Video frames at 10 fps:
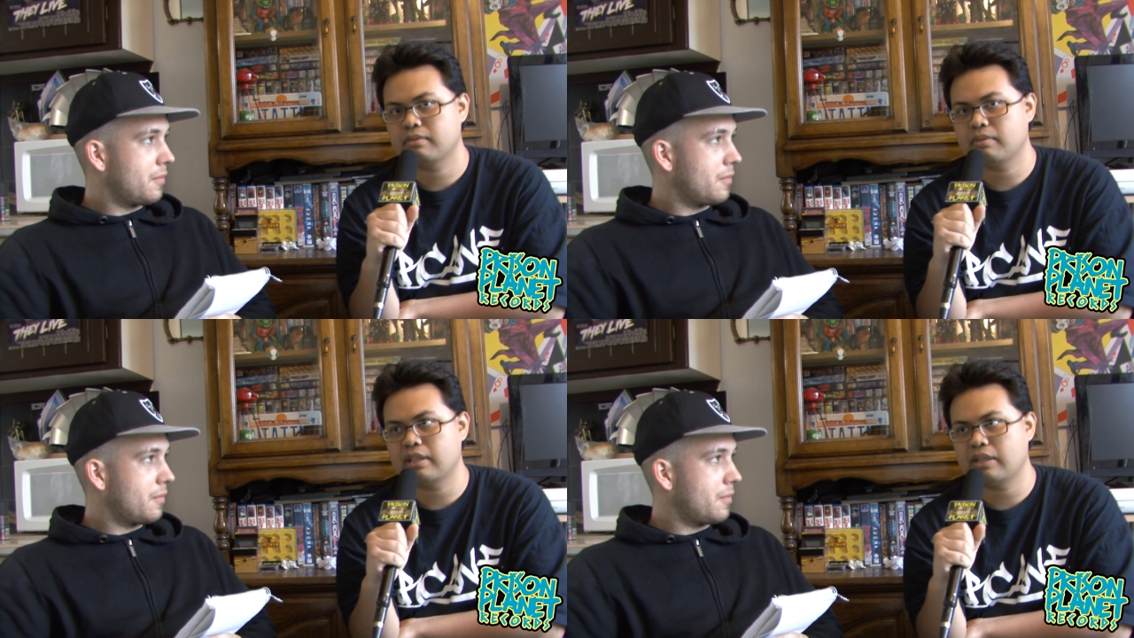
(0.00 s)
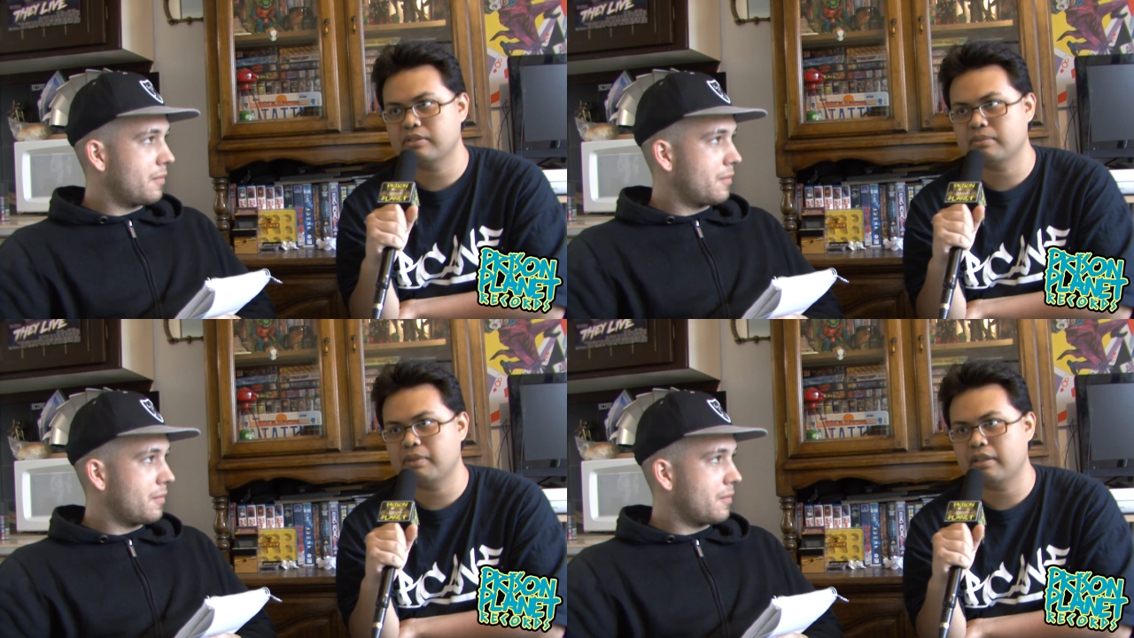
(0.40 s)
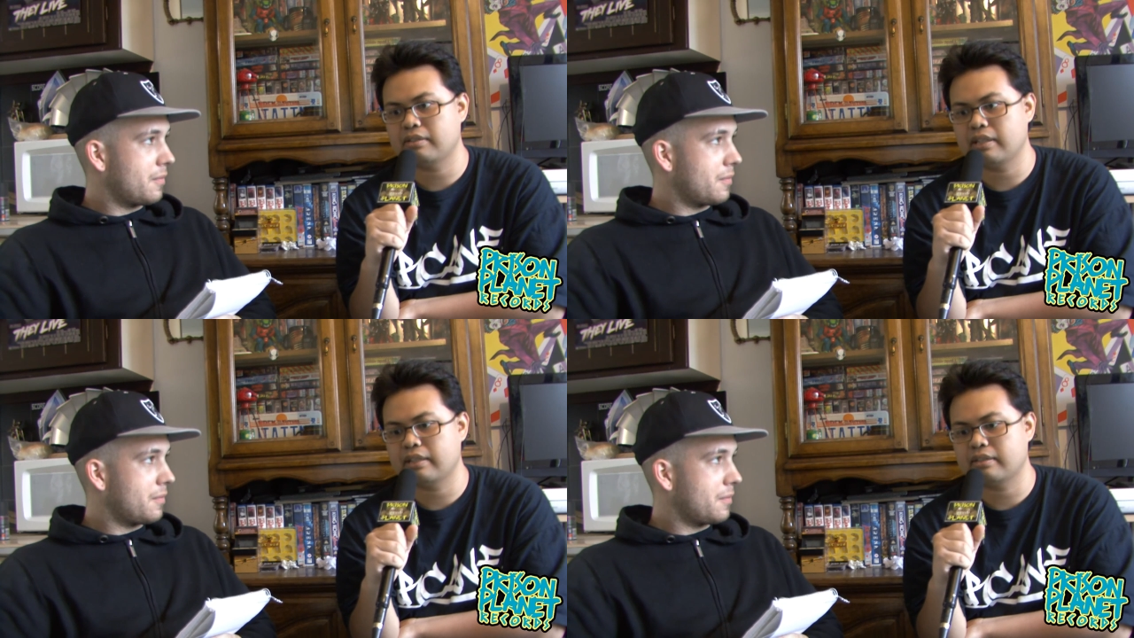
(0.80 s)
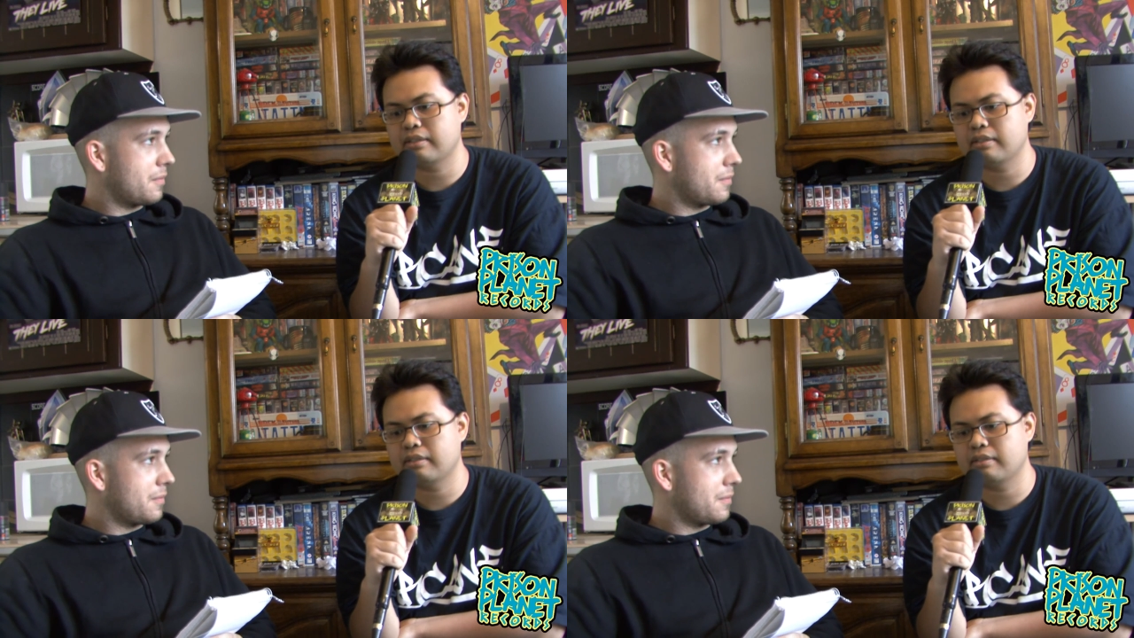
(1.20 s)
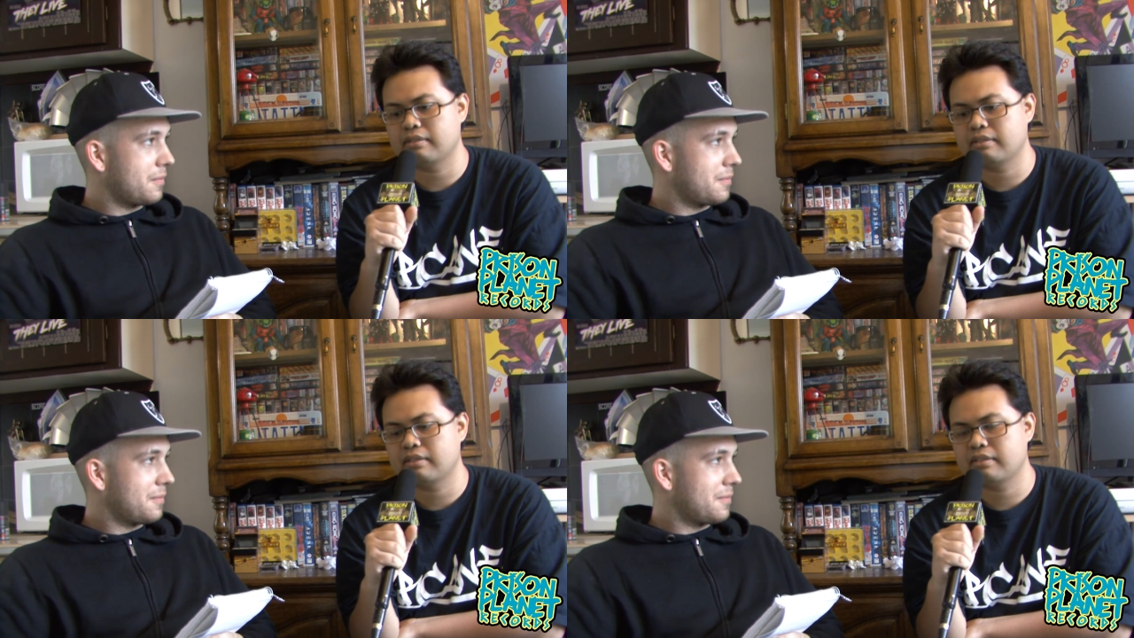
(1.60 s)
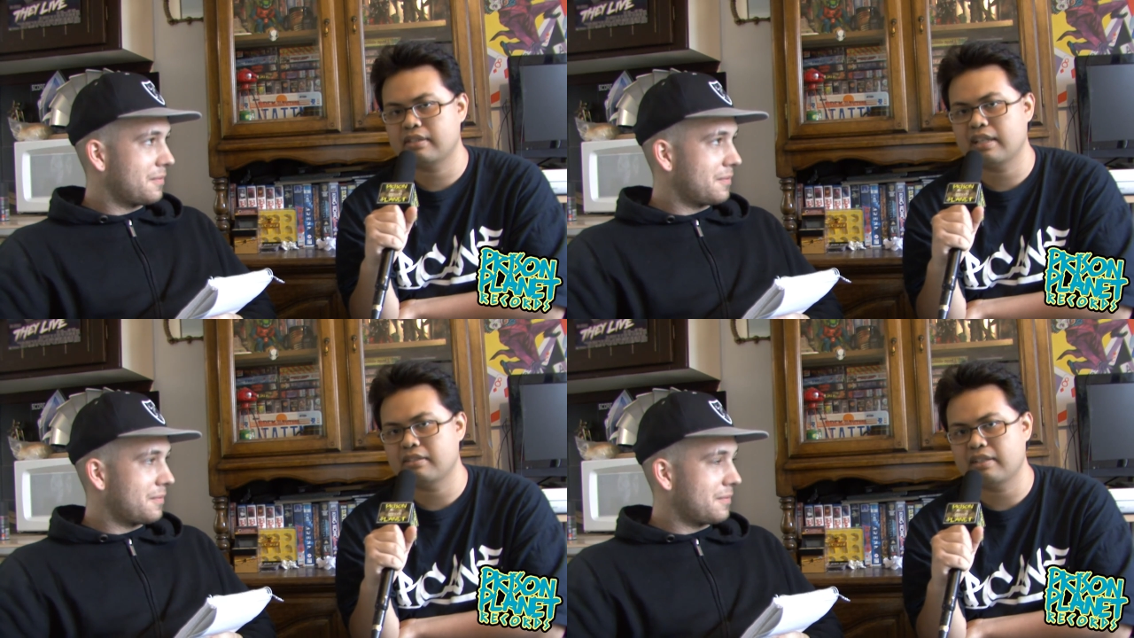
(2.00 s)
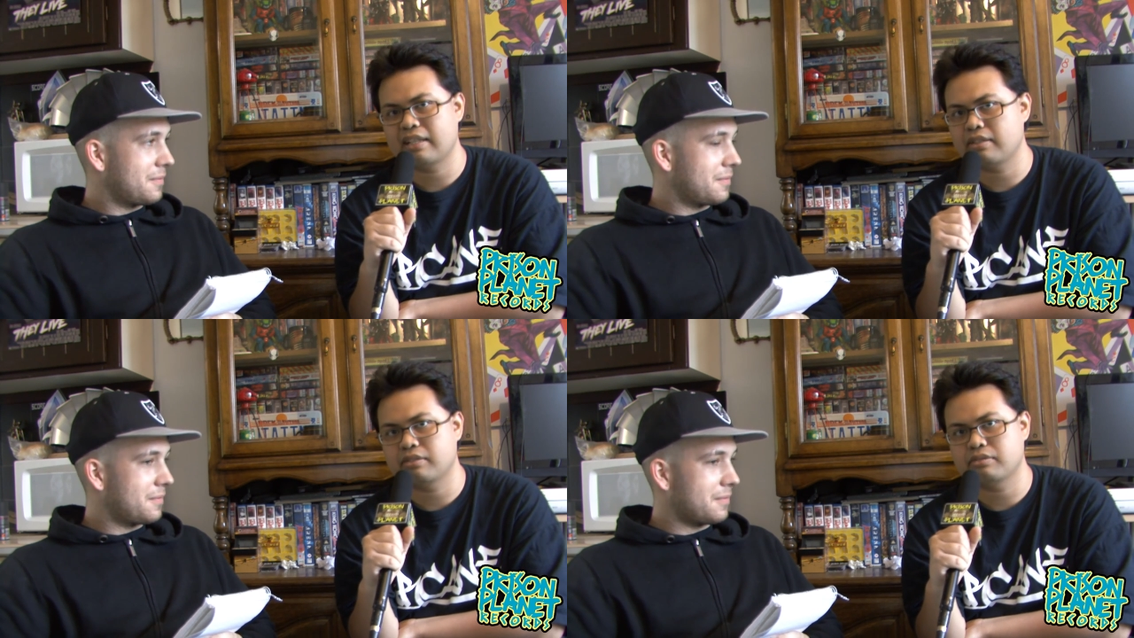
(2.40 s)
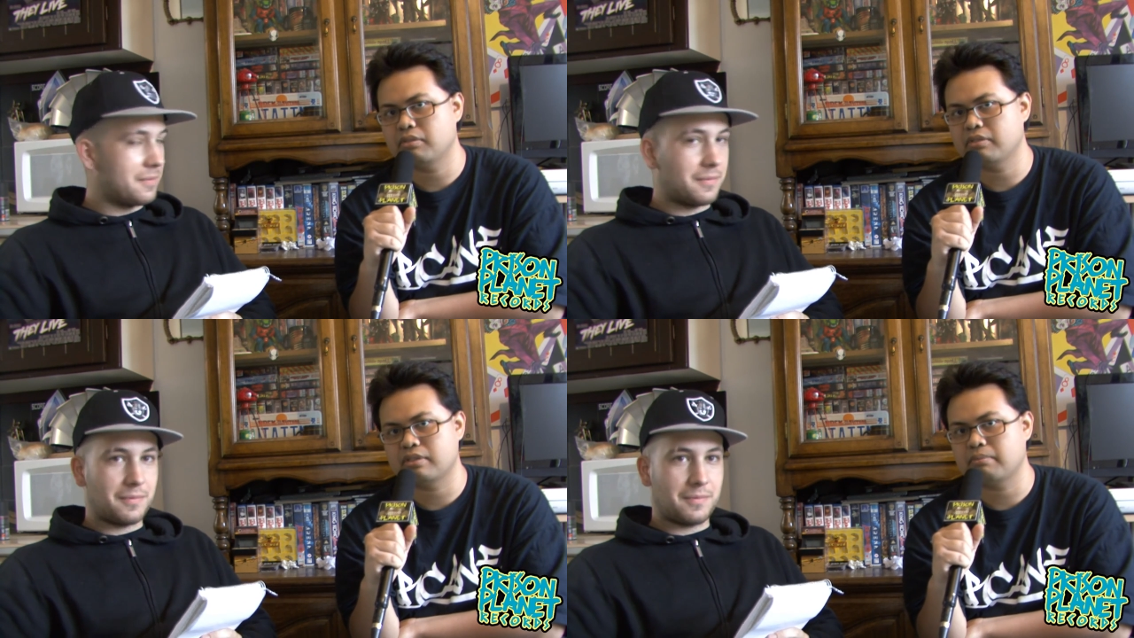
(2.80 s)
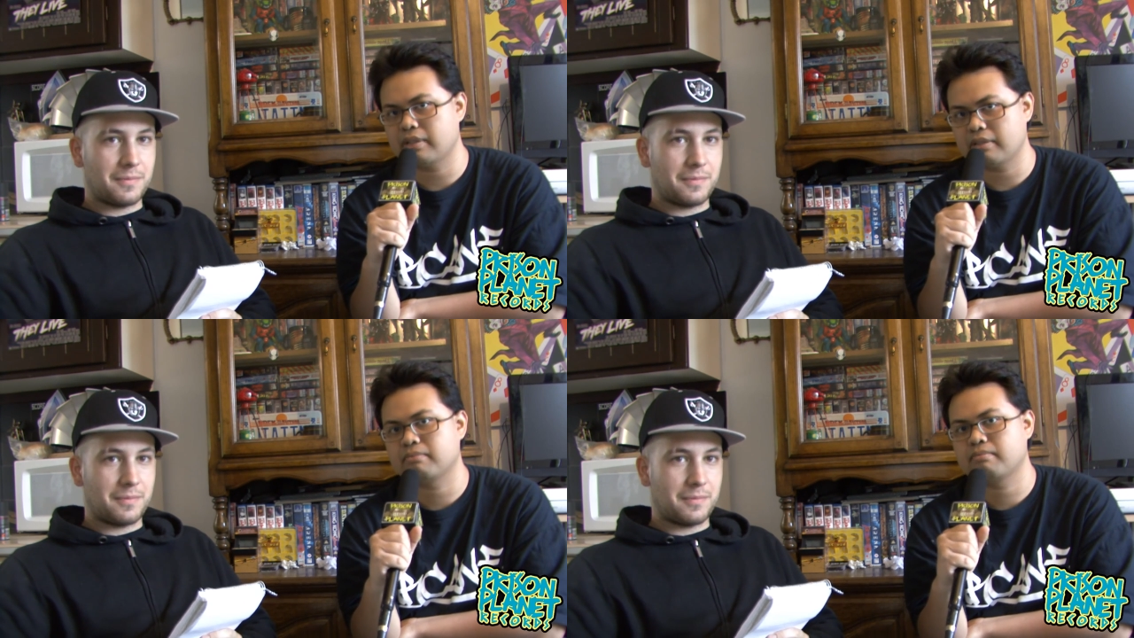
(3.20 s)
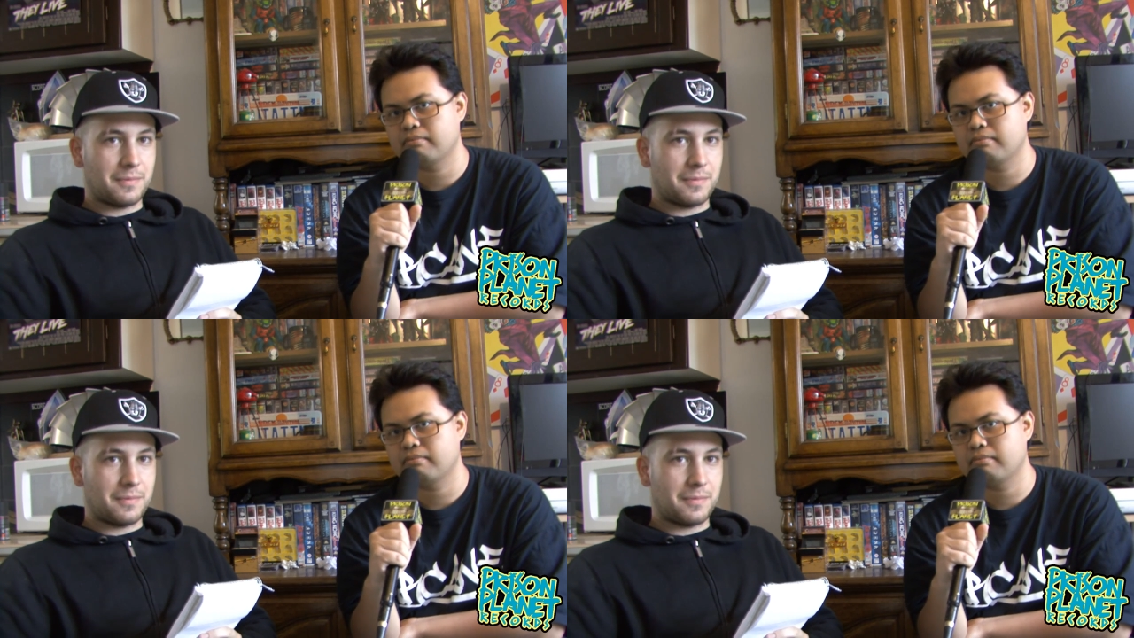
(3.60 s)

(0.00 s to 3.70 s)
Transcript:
Speaker 1: when I was about like uh, 10, 8 years old or something